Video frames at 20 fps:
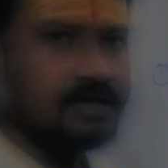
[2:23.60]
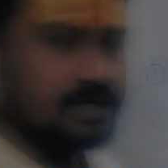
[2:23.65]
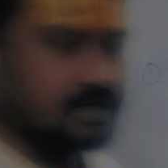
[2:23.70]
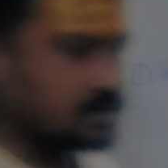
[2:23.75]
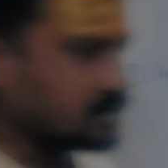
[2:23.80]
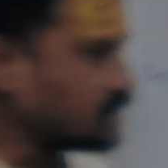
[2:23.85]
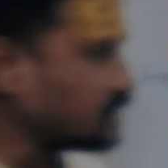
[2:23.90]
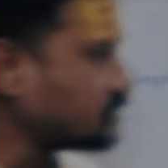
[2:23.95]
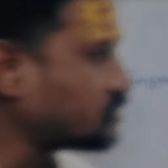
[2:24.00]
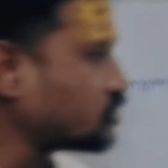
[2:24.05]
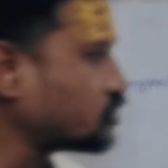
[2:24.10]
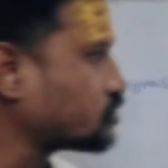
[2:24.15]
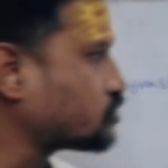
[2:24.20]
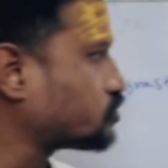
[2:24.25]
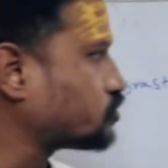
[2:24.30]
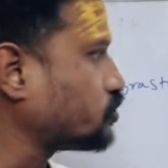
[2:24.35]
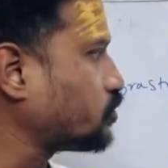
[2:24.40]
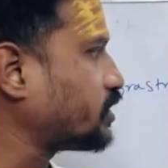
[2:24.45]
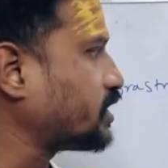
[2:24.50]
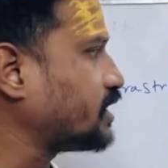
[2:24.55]
Since
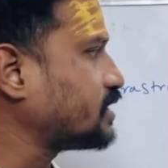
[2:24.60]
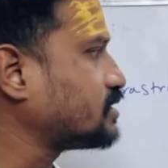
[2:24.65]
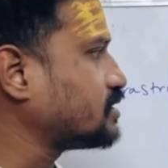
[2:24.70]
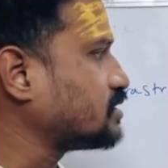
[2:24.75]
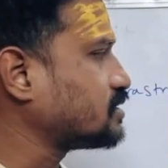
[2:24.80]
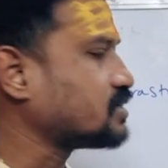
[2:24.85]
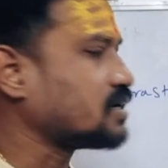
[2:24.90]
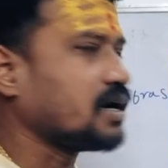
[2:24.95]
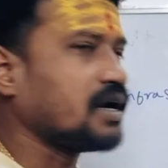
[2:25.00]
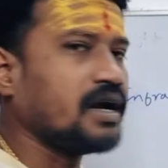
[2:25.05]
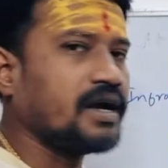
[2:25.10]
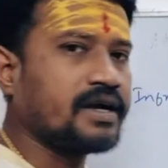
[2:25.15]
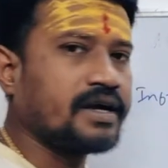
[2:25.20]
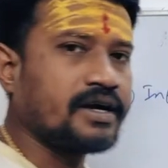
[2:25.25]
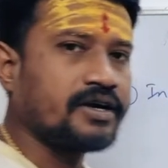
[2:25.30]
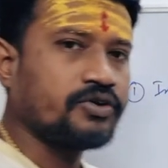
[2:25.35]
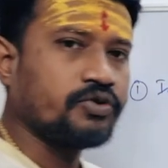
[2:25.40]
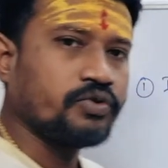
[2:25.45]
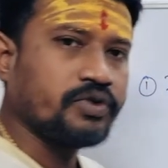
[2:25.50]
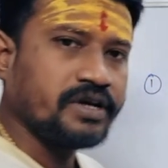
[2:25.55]
storage is
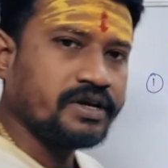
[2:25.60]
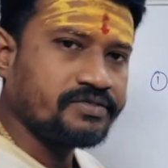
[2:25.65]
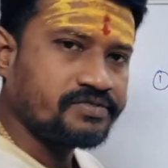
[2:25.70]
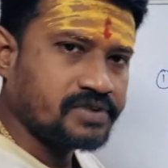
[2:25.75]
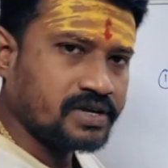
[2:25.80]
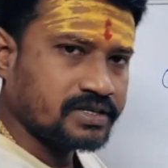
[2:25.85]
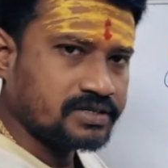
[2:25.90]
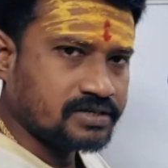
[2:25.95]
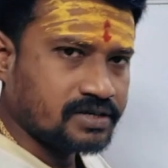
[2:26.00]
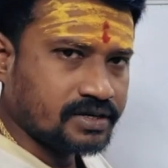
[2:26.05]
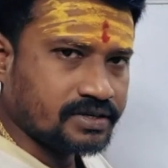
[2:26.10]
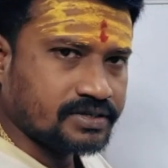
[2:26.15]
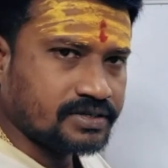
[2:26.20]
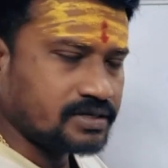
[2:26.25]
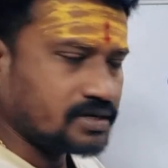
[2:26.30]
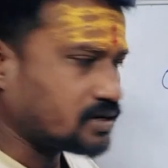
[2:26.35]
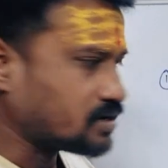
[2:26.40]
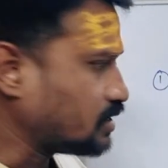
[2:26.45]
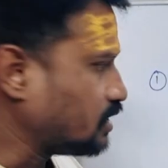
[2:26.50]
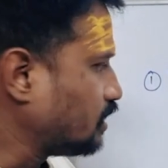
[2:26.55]
related to
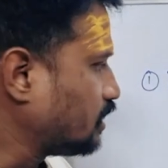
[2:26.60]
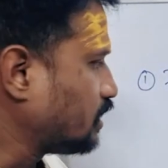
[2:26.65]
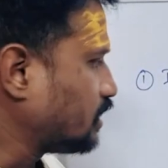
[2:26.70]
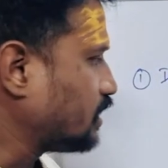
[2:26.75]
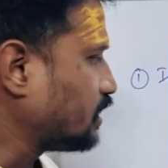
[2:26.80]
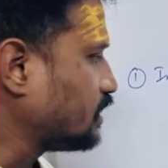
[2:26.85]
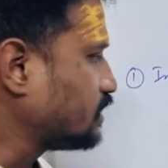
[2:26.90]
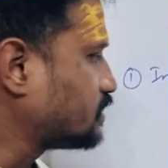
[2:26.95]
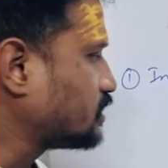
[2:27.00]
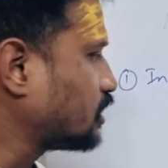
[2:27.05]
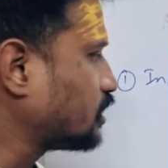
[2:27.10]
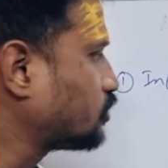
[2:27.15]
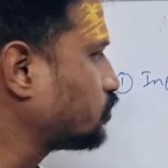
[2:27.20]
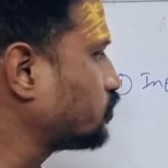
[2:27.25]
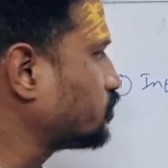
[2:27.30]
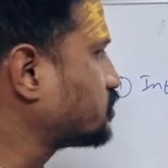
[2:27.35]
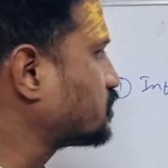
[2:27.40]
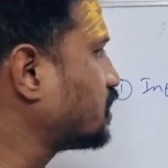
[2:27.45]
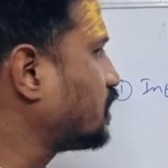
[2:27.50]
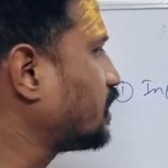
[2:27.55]
infrastructure,
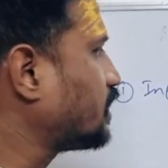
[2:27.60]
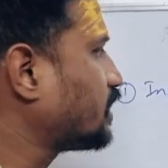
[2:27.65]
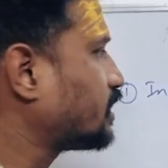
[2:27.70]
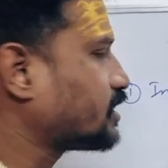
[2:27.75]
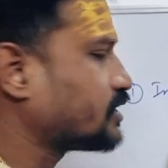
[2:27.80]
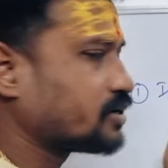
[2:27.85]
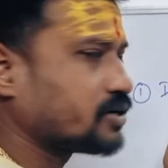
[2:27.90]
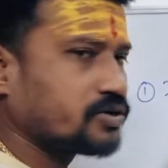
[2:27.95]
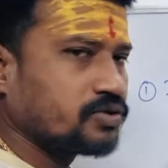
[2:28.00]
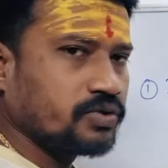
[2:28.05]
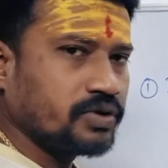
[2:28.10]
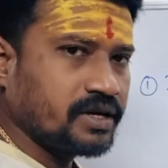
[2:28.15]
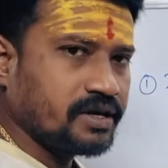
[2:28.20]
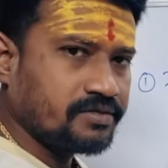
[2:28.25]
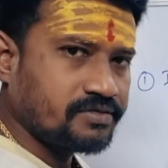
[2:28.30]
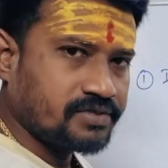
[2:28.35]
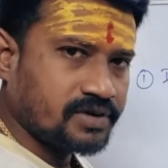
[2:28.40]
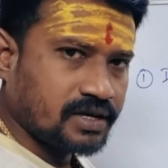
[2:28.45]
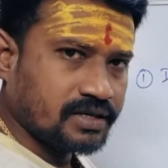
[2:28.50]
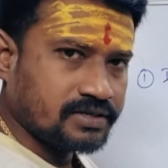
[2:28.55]
EC2 is related to
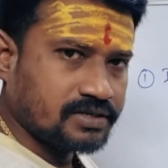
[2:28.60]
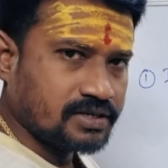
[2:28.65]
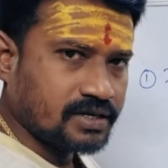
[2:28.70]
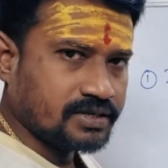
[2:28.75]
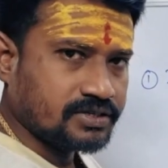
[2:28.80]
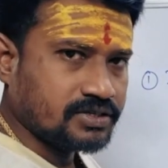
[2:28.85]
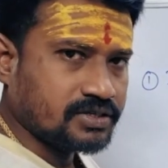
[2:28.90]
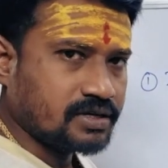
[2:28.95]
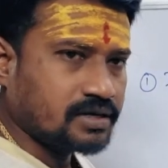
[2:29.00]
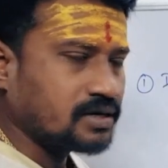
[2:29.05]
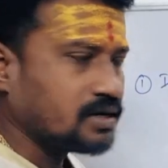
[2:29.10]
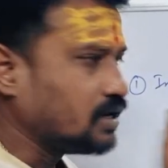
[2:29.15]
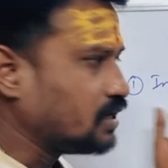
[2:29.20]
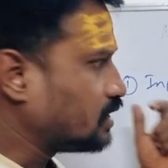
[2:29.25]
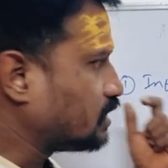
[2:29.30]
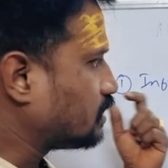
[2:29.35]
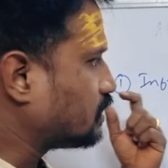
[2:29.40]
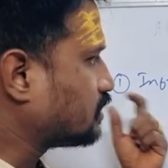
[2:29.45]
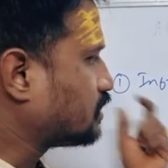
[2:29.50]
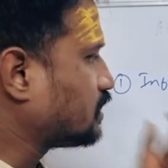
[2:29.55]
infrastructure,
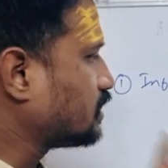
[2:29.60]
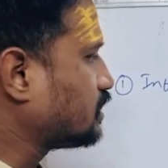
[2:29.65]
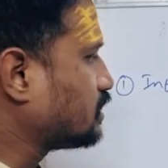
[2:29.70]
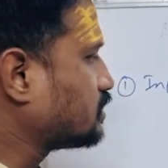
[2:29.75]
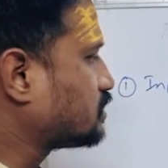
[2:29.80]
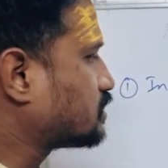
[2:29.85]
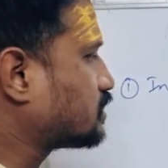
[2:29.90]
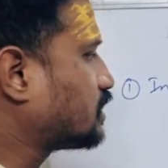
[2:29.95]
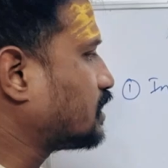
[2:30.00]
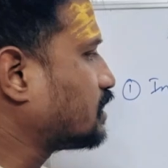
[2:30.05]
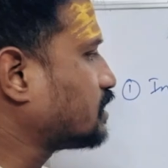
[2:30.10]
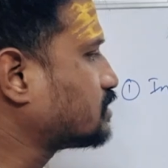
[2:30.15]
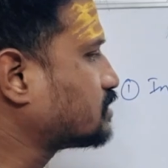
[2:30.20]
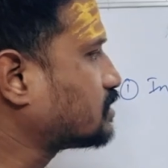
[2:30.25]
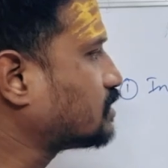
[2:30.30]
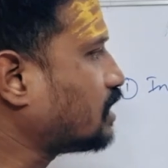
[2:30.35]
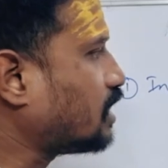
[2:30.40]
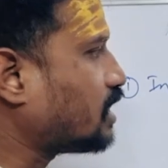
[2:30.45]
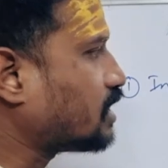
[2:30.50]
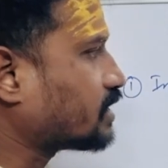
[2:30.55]
these
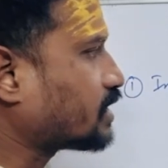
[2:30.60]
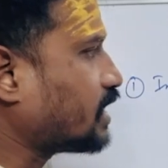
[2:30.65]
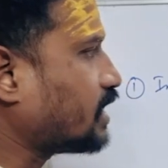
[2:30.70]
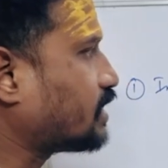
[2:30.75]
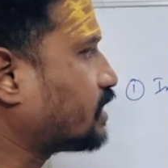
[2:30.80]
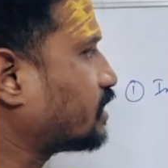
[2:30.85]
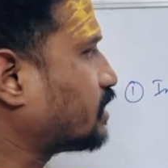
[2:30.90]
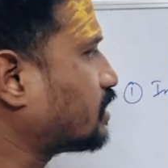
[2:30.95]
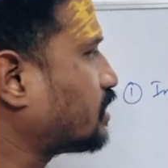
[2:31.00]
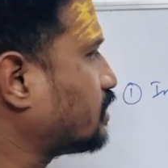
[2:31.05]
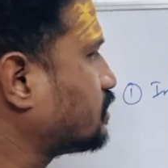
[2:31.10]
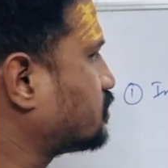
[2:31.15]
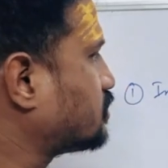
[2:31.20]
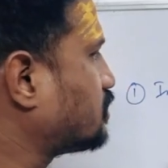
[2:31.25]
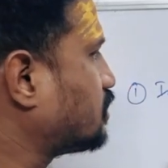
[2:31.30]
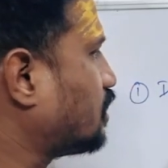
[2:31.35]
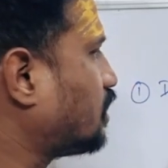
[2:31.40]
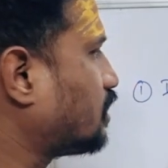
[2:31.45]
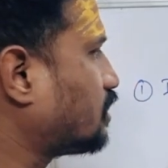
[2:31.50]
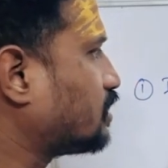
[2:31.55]
things are
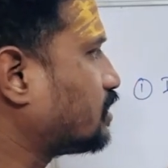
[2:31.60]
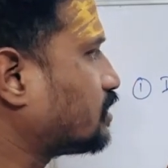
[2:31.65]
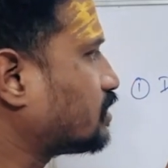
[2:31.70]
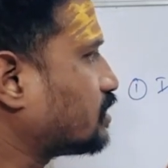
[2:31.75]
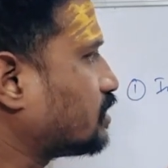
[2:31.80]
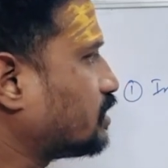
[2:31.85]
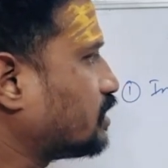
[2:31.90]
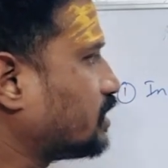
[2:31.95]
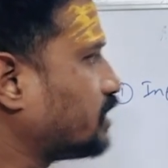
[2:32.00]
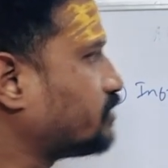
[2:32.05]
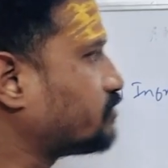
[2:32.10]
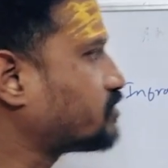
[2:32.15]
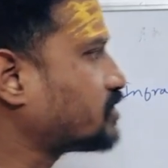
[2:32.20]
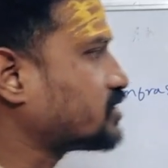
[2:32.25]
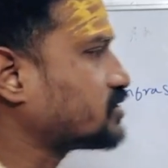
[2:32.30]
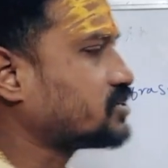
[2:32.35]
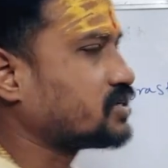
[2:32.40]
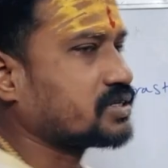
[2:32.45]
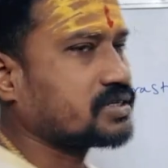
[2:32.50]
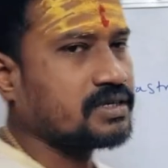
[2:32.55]
categorized under
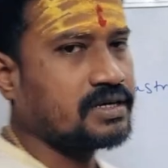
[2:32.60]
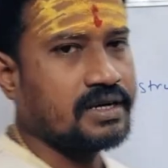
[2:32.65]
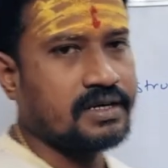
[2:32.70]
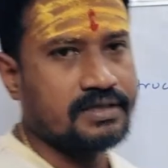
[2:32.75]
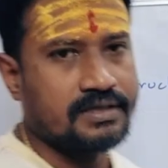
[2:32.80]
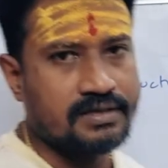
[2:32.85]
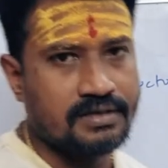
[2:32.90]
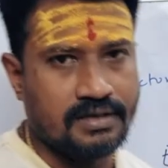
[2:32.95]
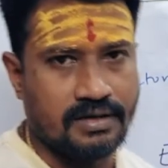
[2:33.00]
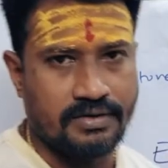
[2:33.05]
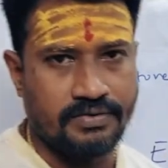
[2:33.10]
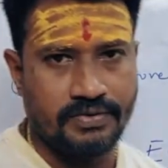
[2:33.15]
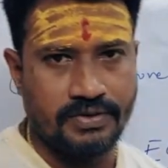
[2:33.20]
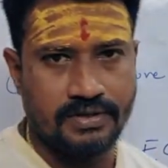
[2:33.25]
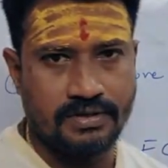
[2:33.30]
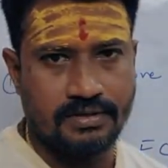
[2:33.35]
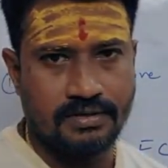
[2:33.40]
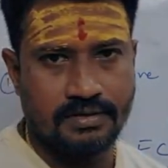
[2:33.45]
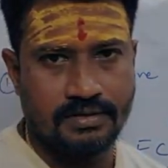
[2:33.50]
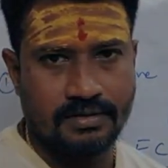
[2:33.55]
infrastructure as a
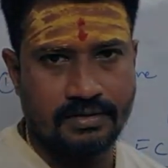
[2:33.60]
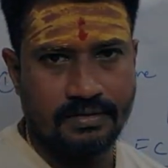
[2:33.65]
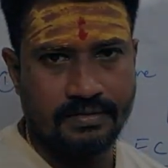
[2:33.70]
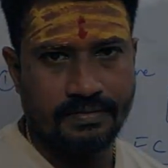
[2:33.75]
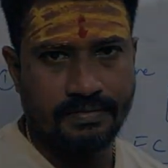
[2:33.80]
service.